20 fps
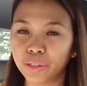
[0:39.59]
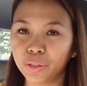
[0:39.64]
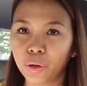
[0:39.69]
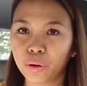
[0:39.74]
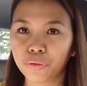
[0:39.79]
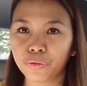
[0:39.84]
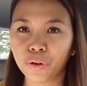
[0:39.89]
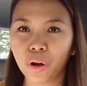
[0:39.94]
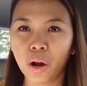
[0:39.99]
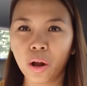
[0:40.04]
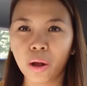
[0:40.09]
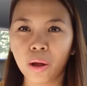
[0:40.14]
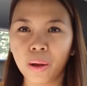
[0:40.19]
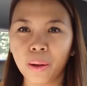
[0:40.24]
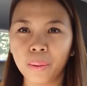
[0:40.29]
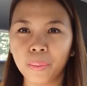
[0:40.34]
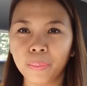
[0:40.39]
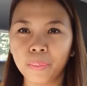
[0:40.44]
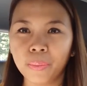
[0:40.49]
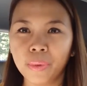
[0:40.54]
So
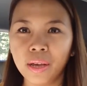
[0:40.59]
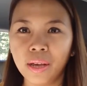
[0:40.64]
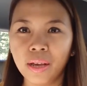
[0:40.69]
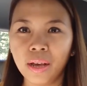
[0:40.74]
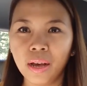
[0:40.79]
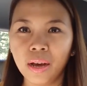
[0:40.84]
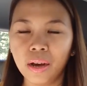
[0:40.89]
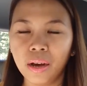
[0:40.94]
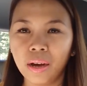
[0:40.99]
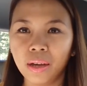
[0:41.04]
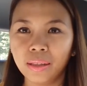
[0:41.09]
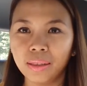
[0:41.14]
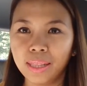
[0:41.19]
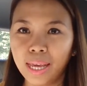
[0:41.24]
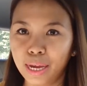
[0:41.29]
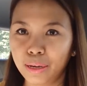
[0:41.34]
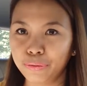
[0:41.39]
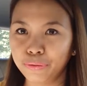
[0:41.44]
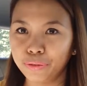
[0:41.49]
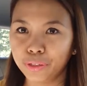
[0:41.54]
from uh,
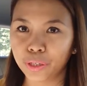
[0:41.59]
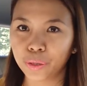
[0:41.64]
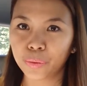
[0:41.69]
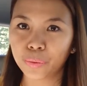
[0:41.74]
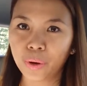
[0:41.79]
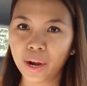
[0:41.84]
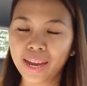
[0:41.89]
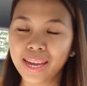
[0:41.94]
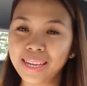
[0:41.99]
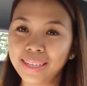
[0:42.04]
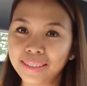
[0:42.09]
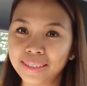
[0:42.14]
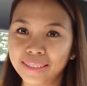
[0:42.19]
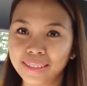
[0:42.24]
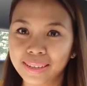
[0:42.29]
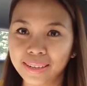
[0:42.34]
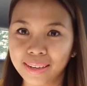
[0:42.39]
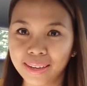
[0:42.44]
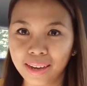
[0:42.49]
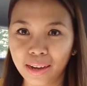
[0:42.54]
left to
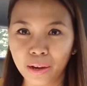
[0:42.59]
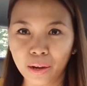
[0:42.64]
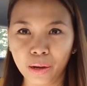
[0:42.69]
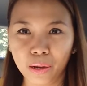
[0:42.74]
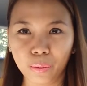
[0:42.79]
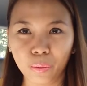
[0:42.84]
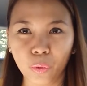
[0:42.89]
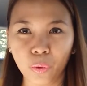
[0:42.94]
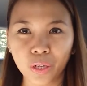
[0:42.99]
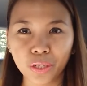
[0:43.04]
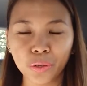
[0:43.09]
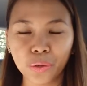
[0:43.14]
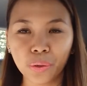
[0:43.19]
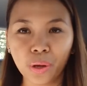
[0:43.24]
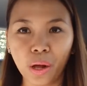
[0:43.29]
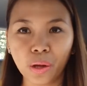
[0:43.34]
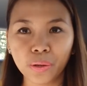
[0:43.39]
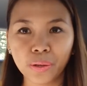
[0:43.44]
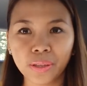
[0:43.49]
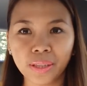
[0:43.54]
right um, when you
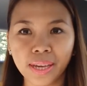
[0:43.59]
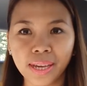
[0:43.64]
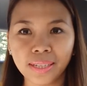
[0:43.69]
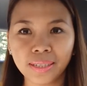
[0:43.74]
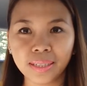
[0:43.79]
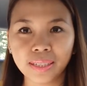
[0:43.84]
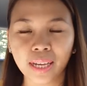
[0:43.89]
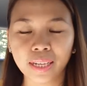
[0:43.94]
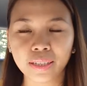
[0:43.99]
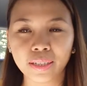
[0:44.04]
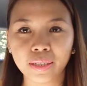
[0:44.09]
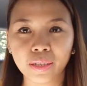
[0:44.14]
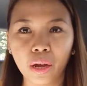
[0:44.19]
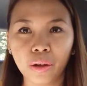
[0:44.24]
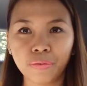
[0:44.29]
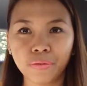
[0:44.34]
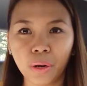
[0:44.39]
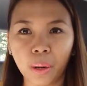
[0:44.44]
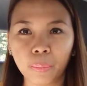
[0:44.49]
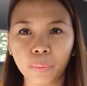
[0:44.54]
calculate sets
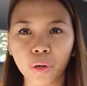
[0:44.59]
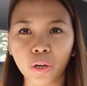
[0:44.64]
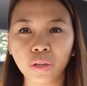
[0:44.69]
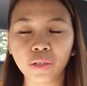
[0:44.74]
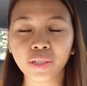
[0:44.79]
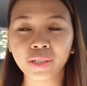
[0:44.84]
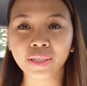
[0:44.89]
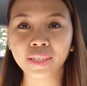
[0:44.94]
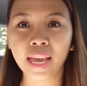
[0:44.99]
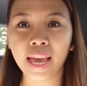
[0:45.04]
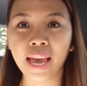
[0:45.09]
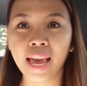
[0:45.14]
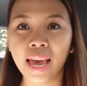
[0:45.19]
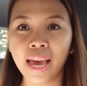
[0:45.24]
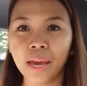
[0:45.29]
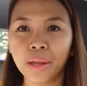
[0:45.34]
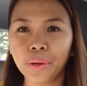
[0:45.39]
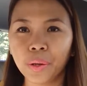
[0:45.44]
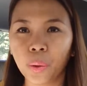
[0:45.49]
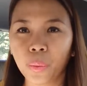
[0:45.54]
of numbers
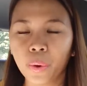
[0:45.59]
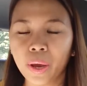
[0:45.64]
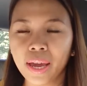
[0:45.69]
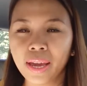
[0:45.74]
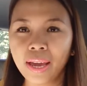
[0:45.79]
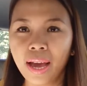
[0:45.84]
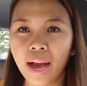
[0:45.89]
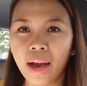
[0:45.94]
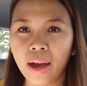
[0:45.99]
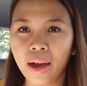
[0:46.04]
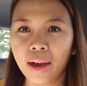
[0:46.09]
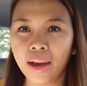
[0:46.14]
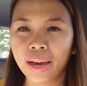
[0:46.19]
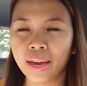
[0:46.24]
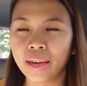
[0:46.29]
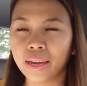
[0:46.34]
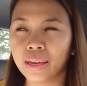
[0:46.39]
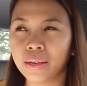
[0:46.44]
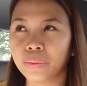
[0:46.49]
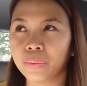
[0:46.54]
and the way
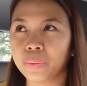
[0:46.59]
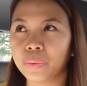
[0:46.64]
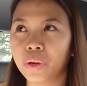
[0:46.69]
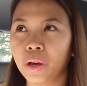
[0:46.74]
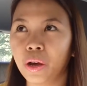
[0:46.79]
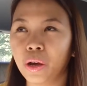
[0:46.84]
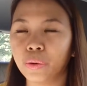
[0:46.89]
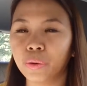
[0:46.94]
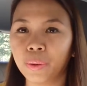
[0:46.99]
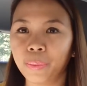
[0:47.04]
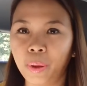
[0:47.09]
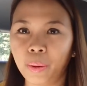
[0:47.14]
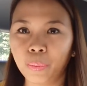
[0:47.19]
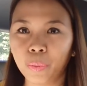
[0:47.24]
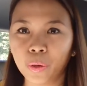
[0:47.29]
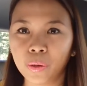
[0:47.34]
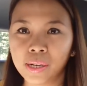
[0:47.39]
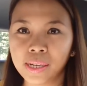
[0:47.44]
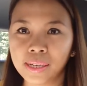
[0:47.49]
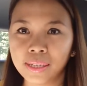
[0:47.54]
I uh,
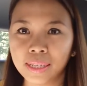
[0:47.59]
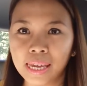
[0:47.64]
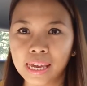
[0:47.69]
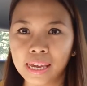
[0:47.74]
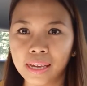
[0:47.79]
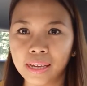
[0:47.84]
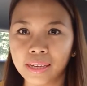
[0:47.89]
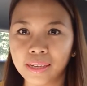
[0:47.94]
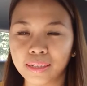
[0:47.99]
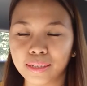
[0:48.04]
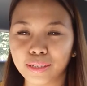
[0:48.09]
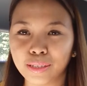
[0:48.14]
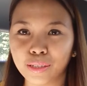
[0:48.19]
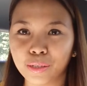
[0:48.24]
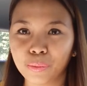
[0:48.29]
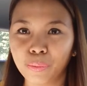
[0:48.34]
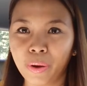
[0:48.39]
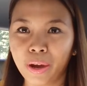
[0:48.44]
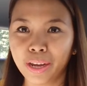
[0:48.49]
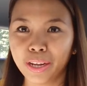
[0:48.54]
remember it
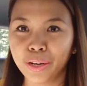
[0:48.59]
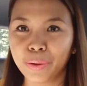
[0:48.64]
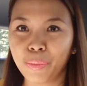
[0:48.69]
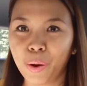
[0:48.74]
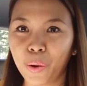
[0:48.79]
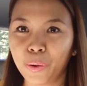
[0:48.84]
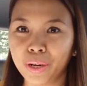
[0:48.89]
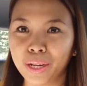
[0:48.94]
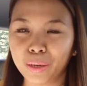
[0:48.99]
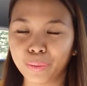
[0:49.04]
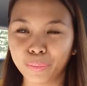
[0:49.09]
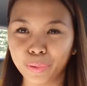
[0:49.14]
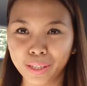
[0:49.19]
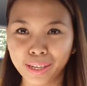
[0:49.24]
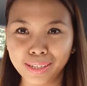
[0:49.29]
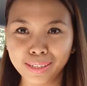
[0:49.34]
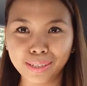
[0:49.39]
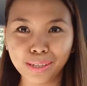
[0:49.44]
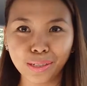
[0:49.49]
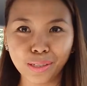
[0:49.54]
is by mnemonic
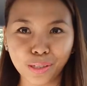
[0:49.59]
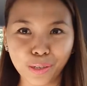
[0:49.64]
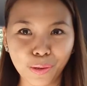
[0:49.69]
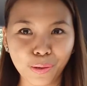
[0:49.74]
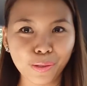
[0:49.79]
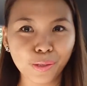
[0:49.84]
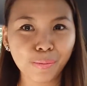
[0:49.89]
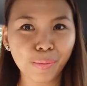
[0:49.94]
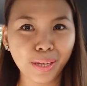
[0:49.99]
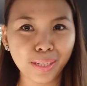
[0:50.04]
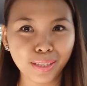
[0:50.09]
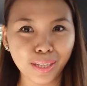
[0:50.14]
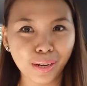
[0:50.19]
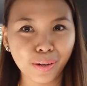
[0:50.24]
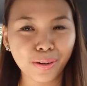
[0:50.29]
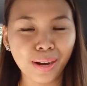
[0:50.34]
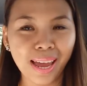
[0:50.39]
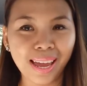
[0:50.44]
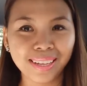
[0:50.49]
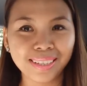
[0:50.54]
please excuse my
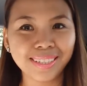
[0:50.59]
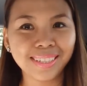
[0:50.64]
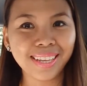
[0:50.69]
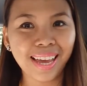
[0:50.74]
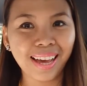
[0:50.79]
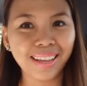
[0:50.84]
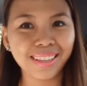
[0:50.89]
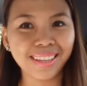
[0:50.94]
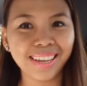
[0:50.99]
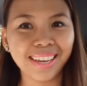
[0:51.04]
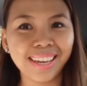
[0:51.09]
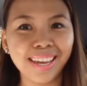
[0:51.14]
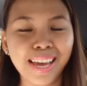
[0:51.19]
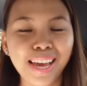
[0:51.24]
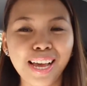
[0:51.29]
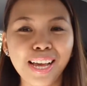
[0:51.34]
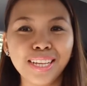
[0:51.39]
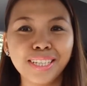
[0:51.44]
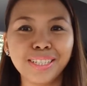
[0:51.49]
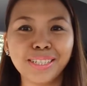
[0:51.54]
dear Aunt Sally
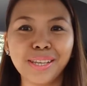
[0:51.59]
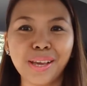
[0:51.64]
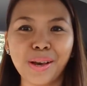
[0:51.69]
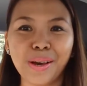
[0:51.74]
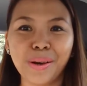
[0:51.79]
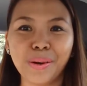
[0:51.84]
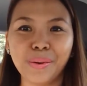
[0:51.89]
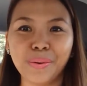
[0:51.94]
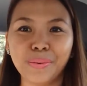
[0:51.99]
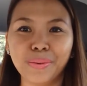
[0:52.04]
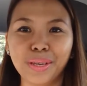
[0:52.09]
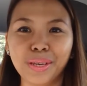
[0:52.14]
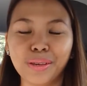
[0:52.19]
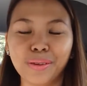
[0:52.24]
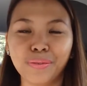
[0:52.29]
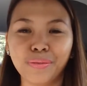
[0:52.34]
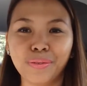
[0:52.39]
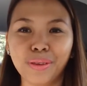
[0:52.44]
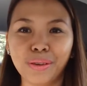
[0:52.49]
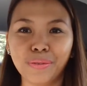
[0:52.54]
so
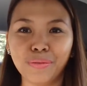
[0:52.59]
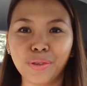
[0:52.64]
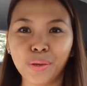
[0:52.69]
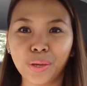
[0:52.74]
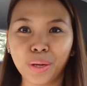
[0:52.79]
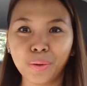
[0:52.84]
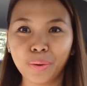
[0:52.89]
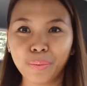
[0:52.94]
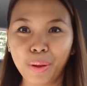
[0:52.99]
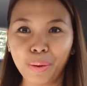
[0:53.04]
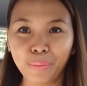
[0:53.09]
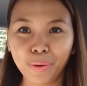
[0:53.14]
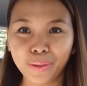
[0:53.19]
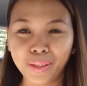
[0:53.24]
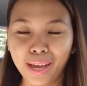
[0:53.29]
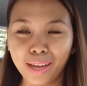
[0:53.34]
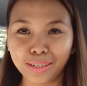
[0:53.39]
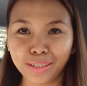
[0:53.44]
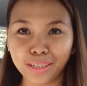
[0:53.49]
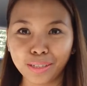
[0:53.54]
if, if you can remember
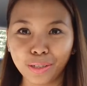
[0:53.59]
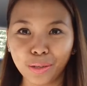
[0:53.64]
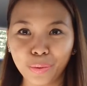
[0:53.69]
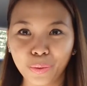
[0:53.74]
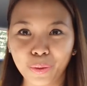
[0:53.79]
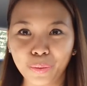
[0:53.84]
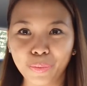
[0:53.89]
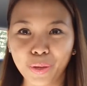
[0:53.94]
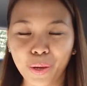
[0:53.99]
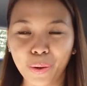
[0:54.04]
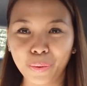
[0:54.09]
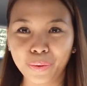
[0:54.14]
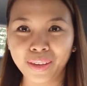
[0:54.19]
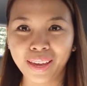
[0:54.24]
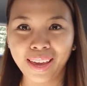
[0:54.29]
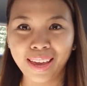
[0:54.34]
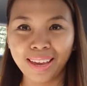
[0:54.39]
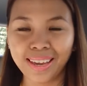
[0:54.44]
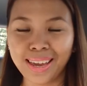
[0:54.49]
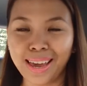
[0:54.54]
that then you will be
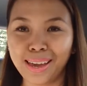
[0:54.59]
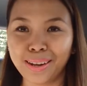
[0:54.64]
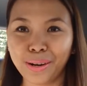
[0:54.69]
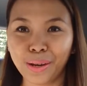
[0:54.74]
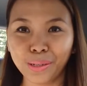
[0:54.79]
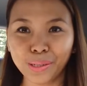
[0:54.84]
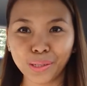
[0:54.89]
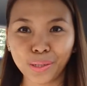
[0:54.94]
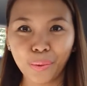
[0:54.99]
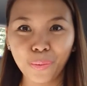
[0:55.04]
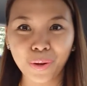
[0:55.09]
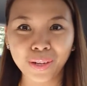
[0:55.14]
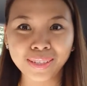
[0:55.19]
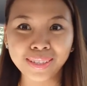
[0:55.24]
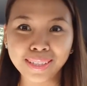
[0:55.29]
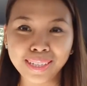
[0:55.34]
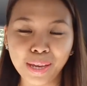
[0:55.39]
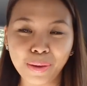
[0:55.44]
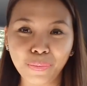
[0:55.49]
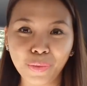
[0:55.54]
okay and also
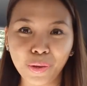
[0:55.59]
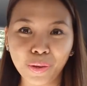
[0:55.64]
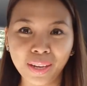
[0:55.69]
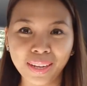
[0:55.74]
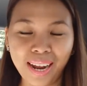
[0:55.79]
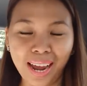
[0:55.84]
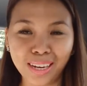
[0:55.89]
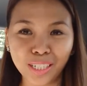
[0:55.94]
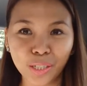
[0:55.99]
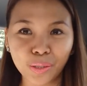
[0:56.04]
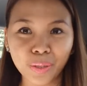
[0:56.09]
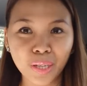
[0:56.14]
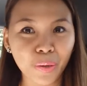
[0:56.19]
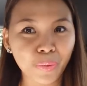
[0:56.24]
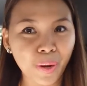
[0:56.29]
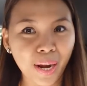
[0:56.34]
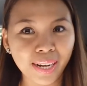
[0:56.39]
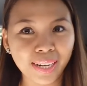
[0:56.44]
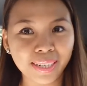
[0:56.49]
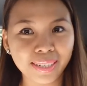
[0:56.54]
one tip you can actually
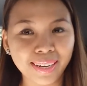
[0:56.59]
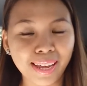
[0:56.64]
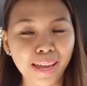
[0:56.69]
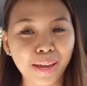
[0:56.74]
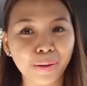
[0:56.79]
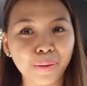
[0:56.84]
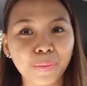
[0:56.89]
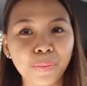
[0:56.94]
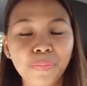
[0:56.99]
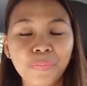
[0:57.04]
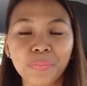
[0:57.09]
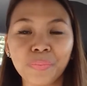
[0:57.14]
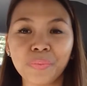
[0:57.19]
write it down